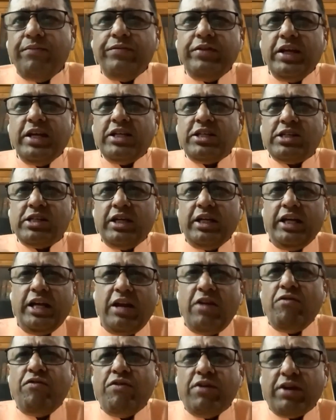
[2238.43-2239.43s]
this
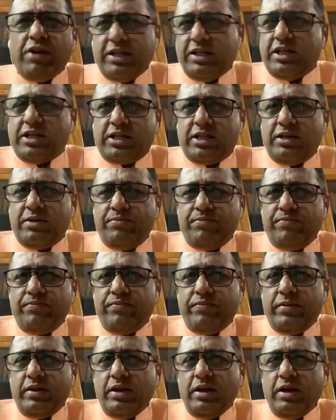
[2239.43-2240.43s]
inference
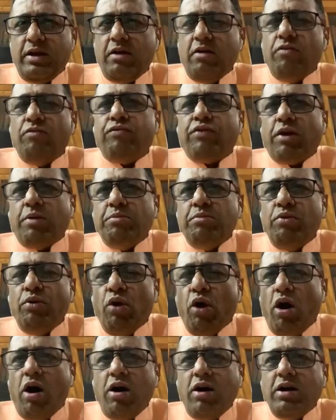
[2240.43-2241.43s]
from
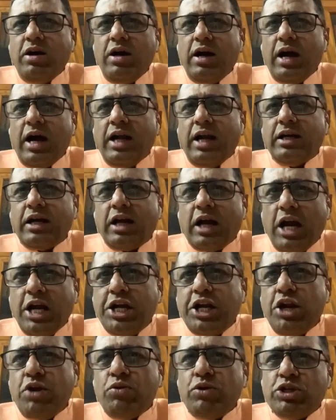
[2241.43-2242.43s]
long and
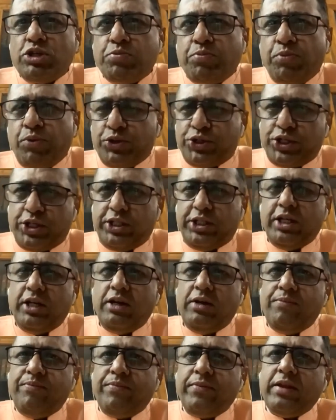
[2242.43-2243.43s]
continuous
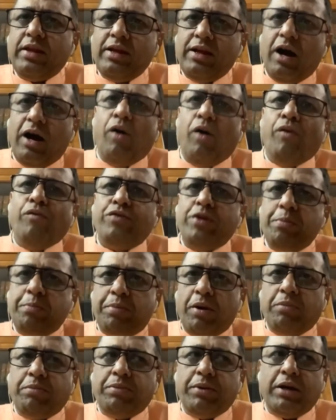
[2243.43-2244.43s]
possession of the
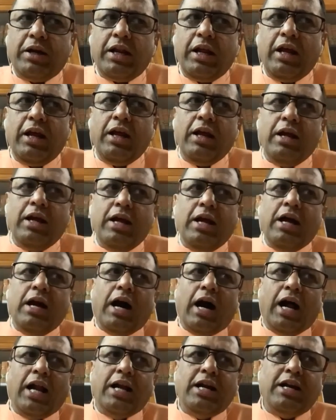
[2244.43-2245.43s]
property
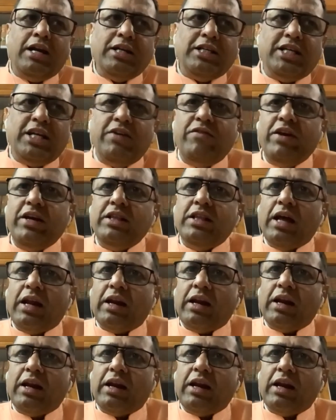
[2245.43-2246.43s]
and receiving
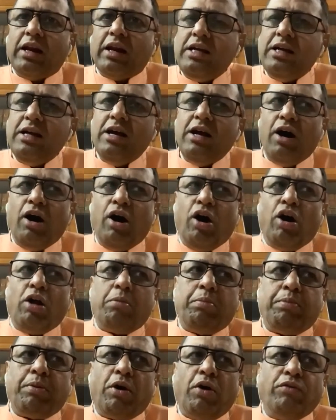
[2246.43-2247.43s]
the rent
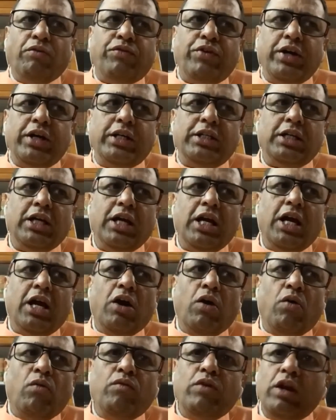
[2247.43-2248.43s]
or profits
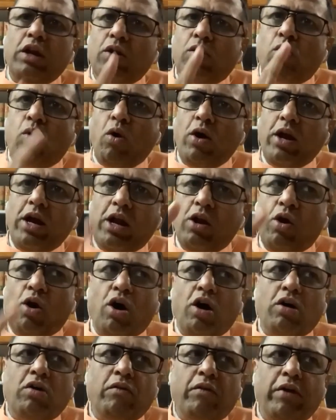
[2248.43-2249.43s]
will go a
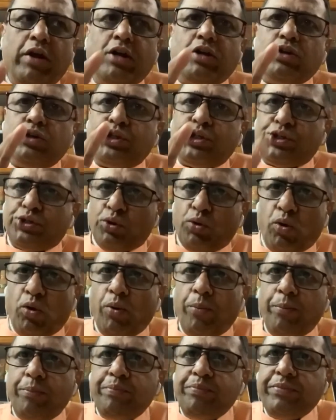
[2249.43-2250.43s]
long way to
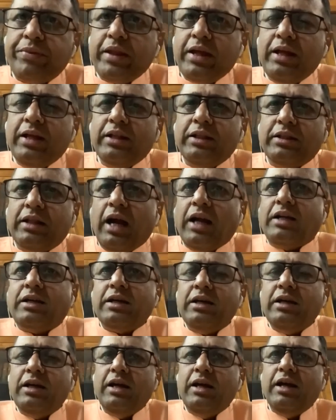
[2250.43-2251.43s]
show
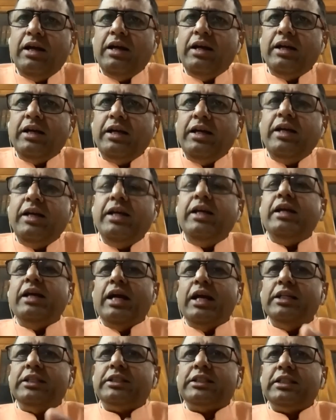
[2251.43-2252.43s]
that he
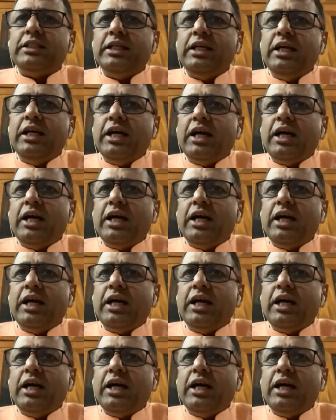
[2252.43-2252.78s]
is